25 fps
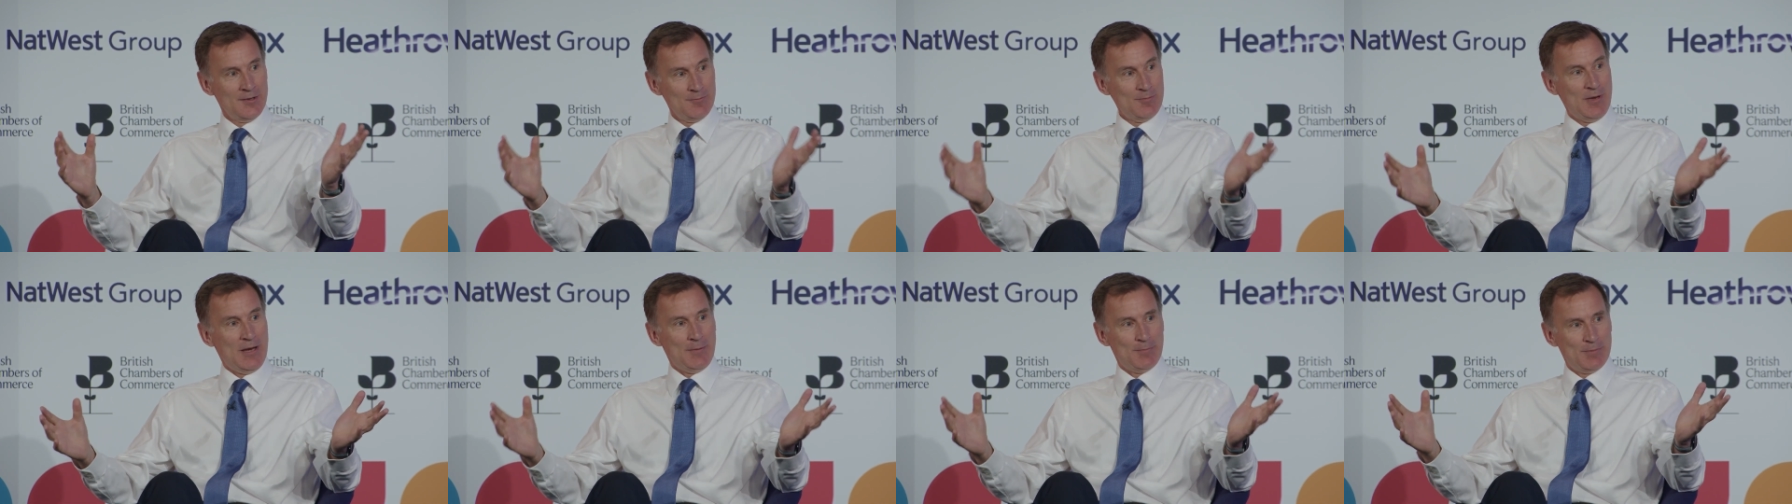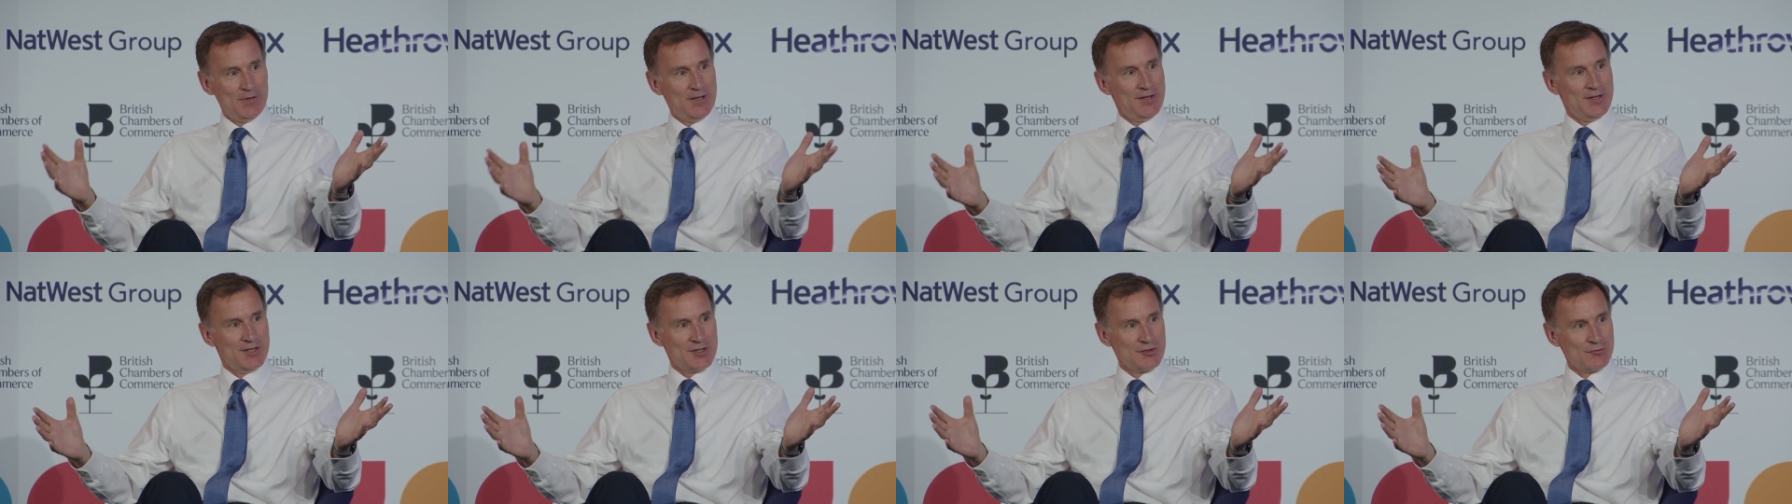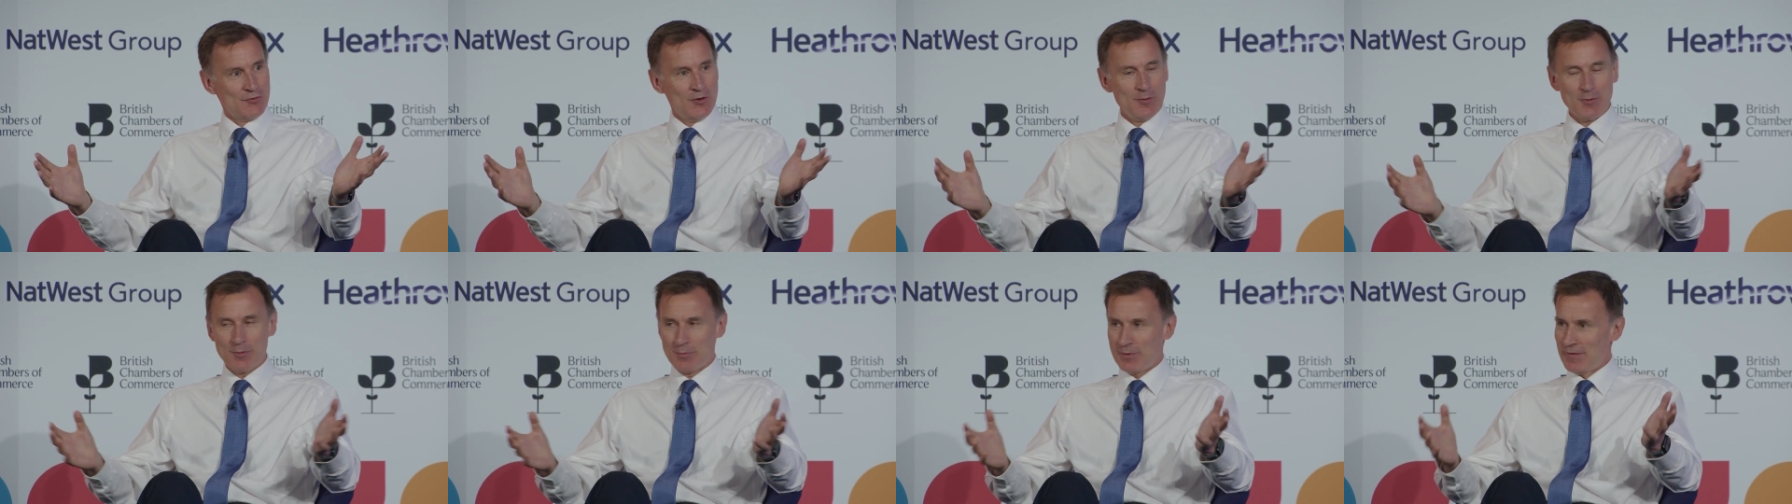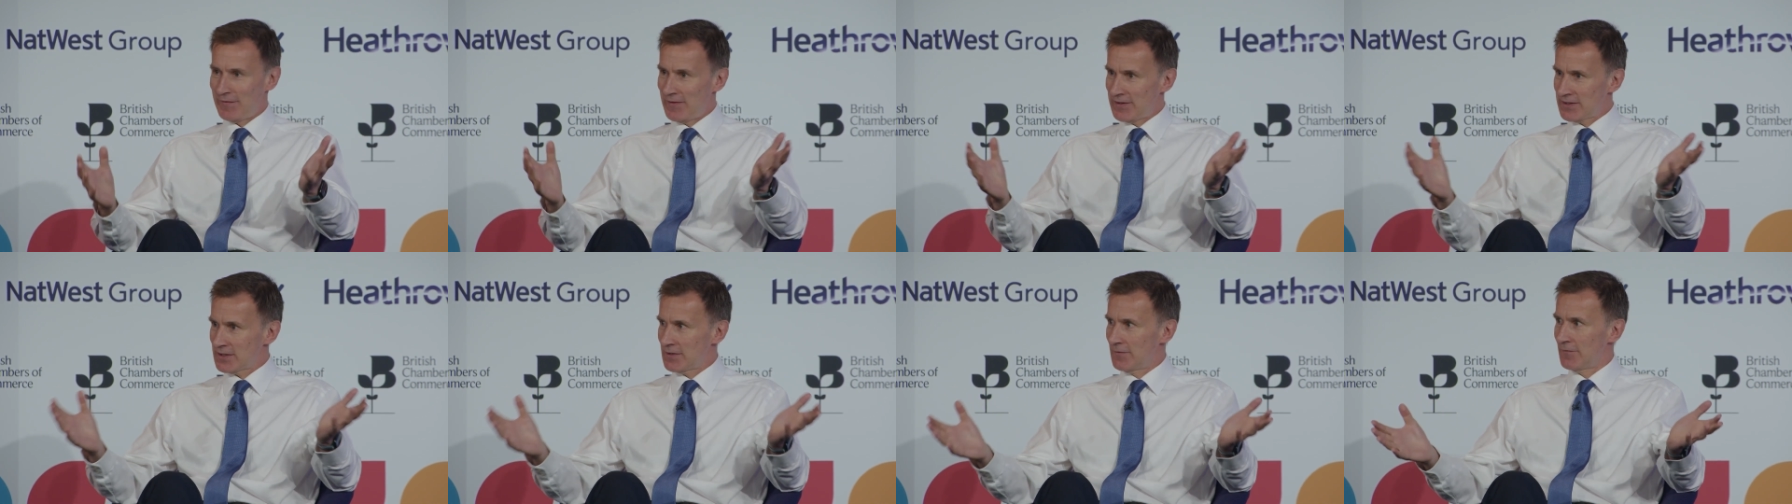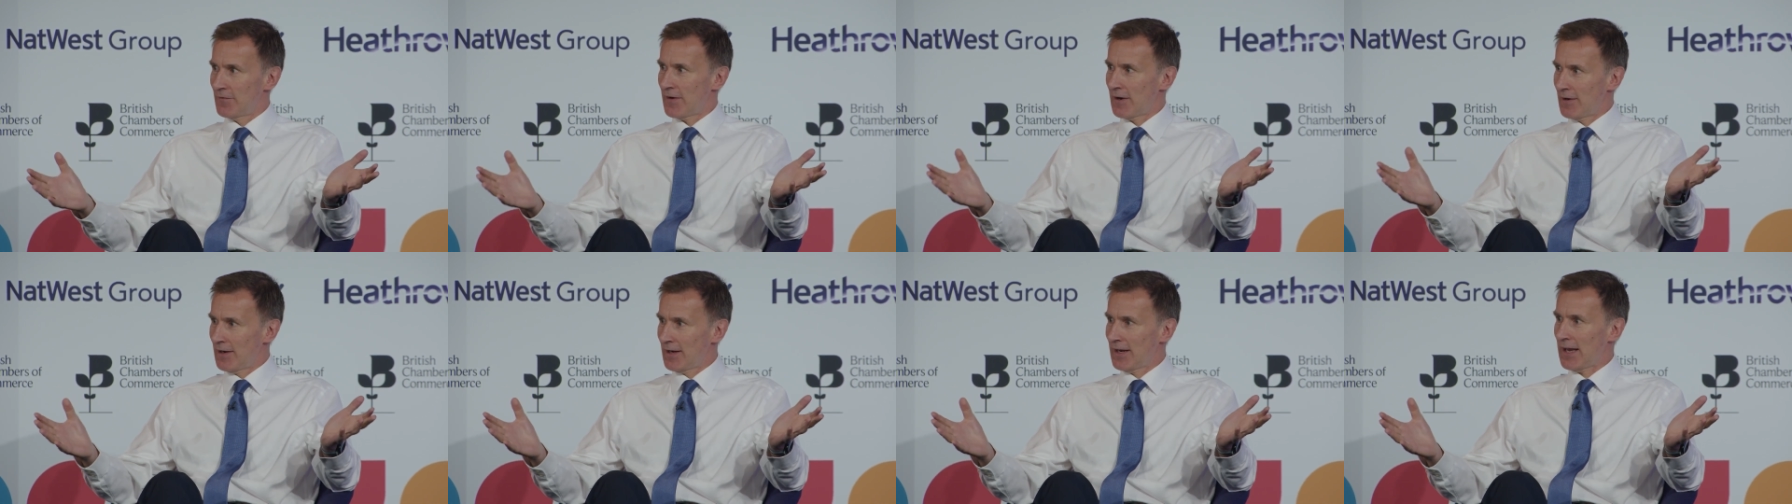people in this room, and we've
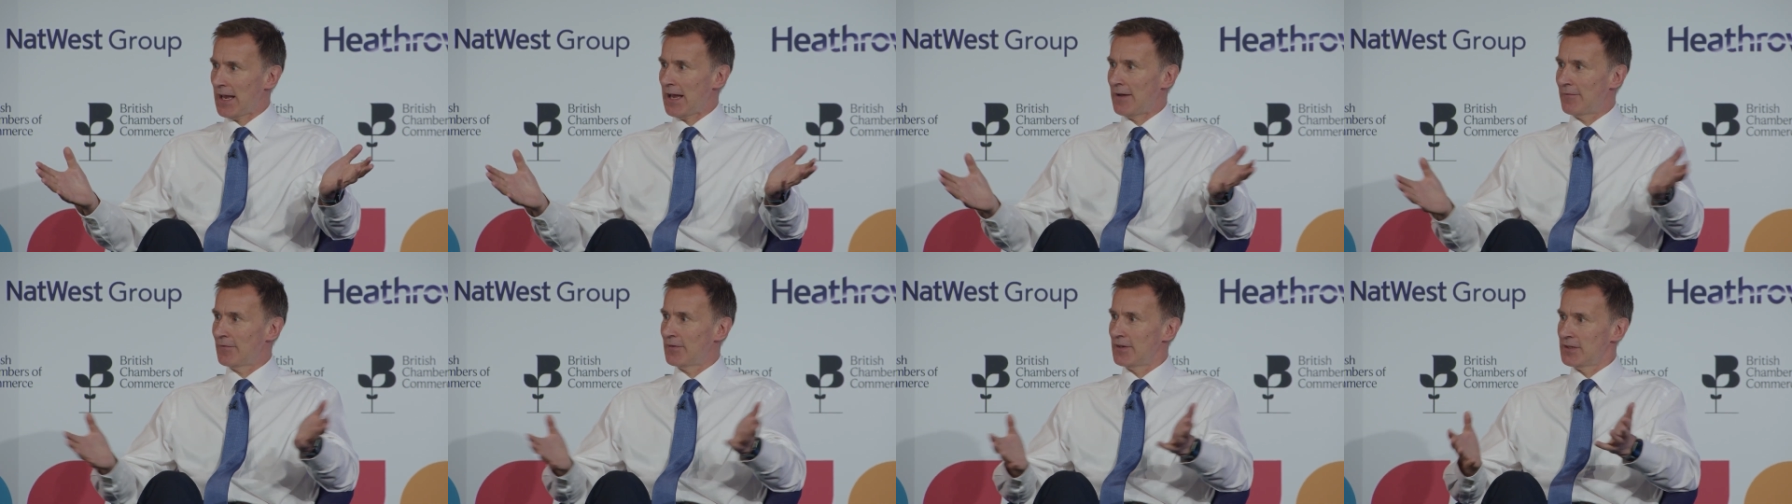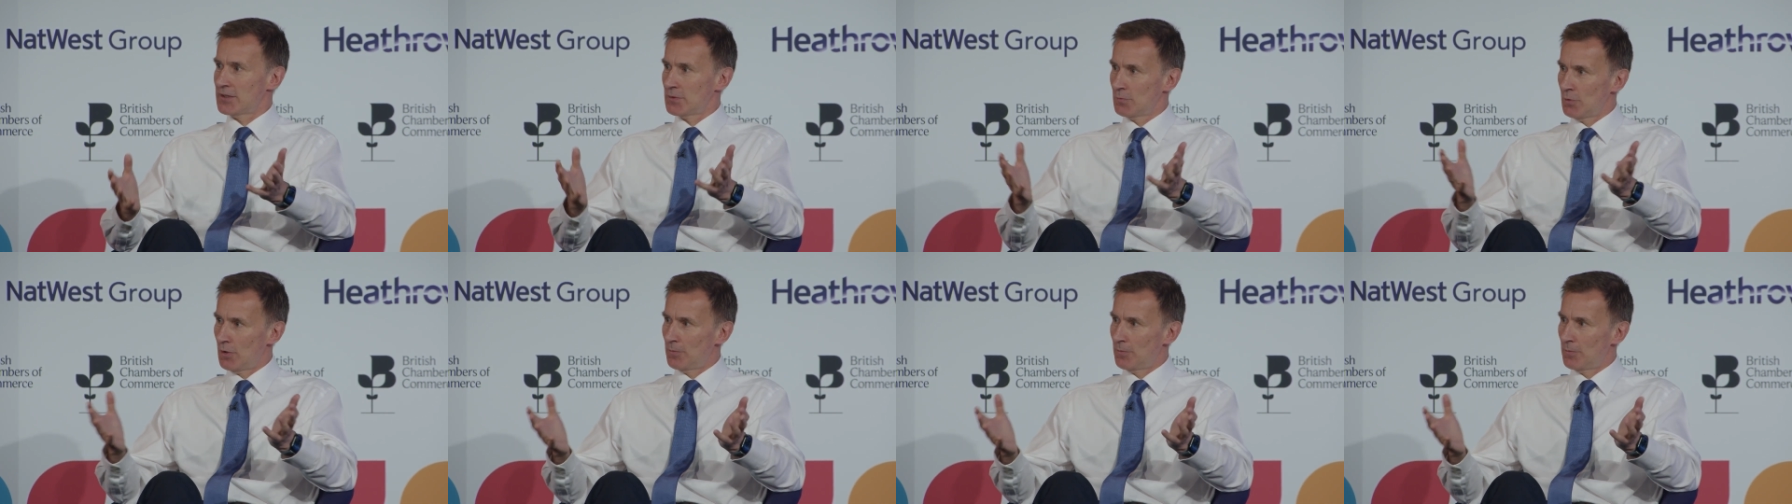listened very carefully to